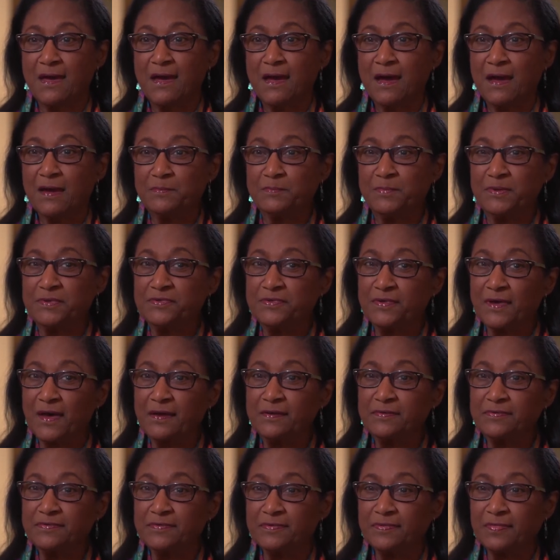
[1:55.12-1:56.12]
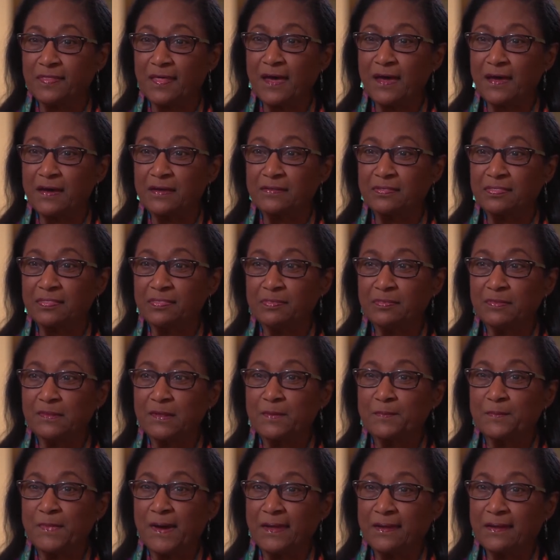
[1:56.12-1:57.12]
And besides that,
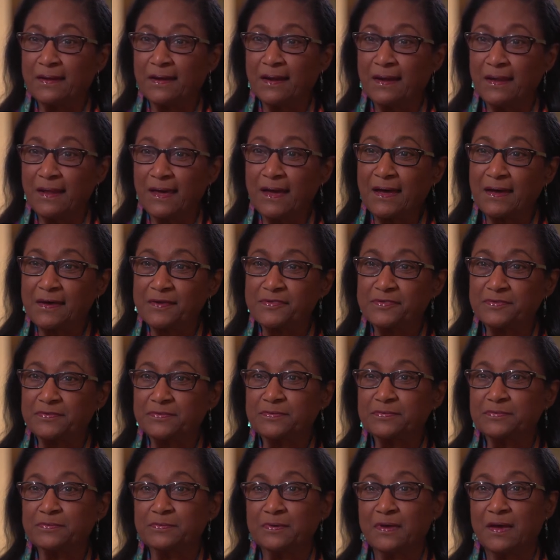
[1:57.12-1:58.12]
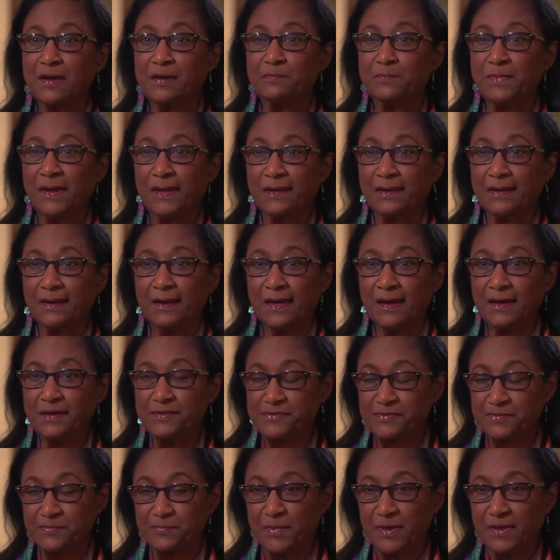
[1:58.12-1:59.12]
my class and my
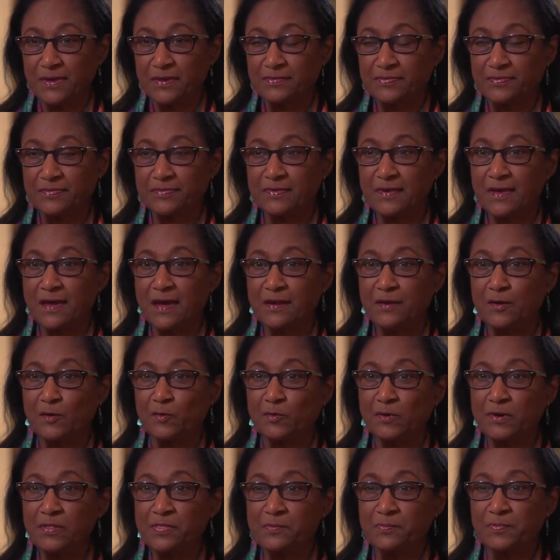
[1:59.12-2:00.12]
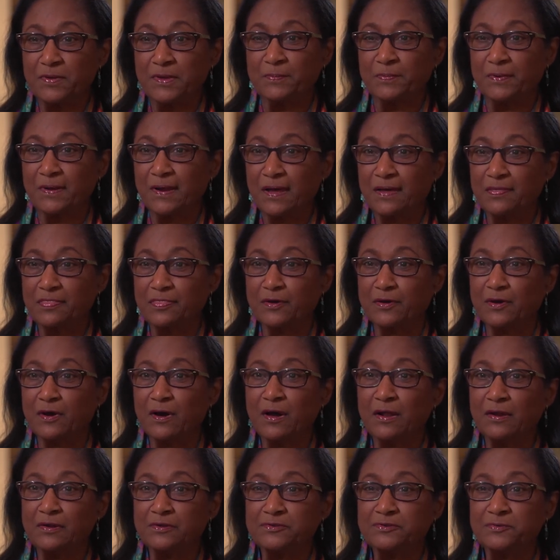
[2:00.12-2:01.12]
classmates and all the people at the
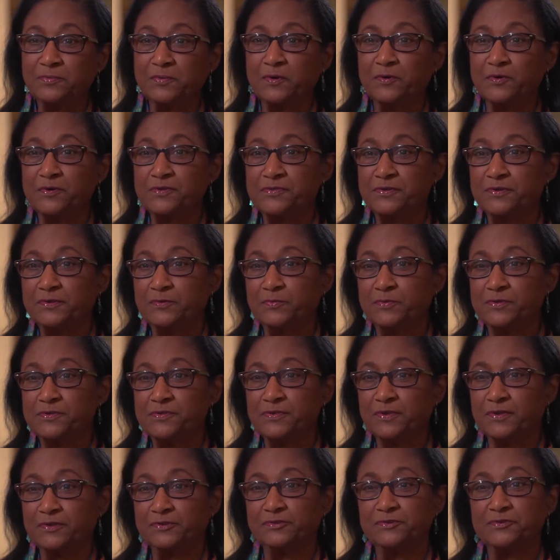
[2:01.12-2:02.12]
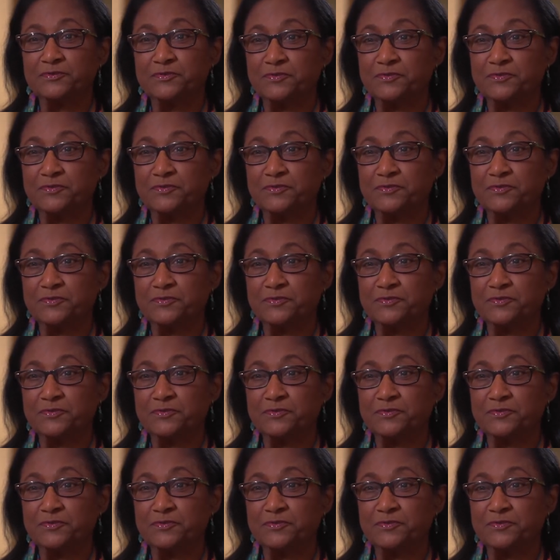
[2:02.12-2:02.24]
college, because it was such a